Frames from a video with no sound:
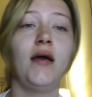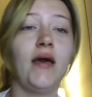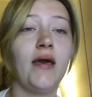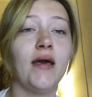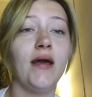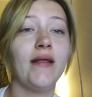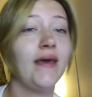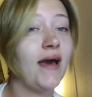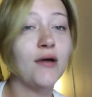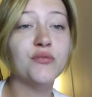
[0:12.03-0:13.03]
and,
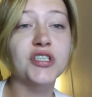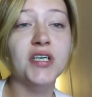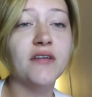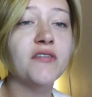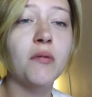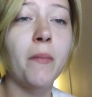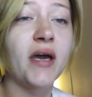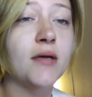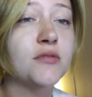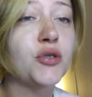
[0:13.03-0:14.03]
yeah, I'm just going to film a
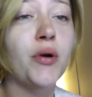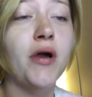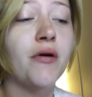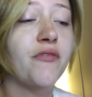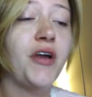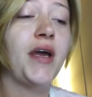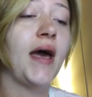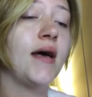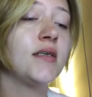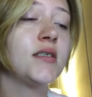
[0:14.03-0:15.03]
makeup tutorial for you
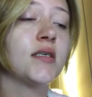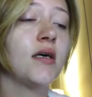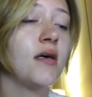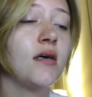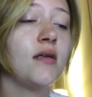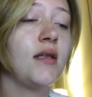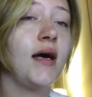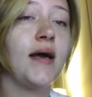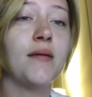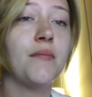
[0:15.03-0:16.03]
guys,
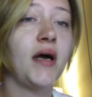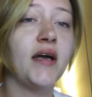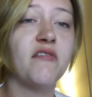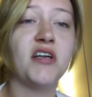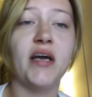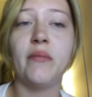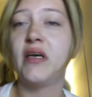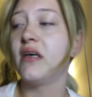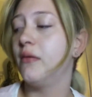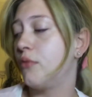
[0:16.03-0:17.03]
like, my everyday
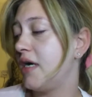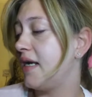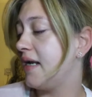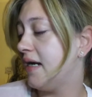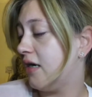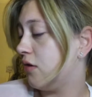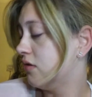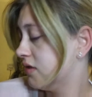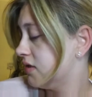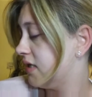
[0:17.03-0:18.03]
makeup right now,
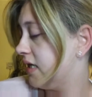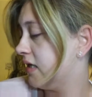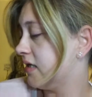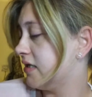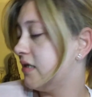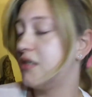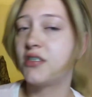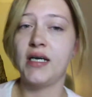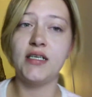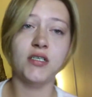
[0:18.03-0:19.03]
and it has
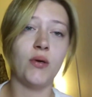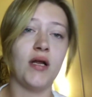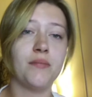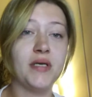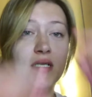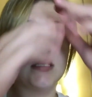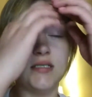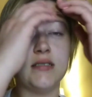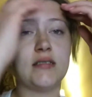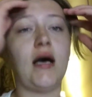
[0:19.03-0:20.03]
changed quite a bit
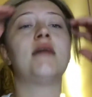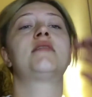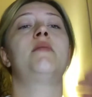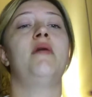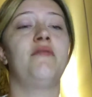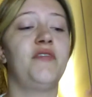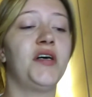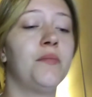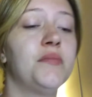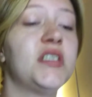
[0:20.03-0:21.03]
since the last time I
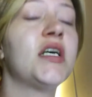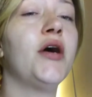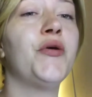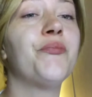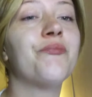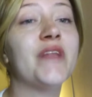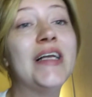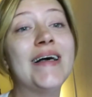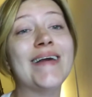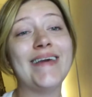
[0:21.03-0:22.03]
filmed, so,
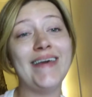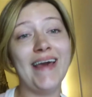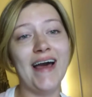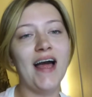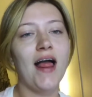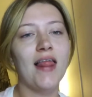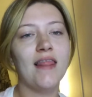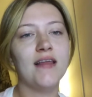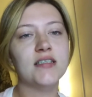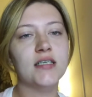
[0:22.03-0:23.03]
yeah,
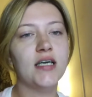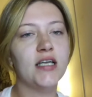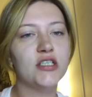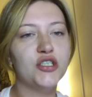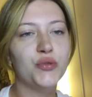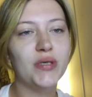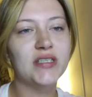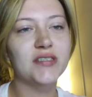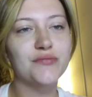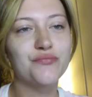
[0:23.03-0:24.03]
let's get into
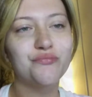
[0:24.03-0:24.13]
it.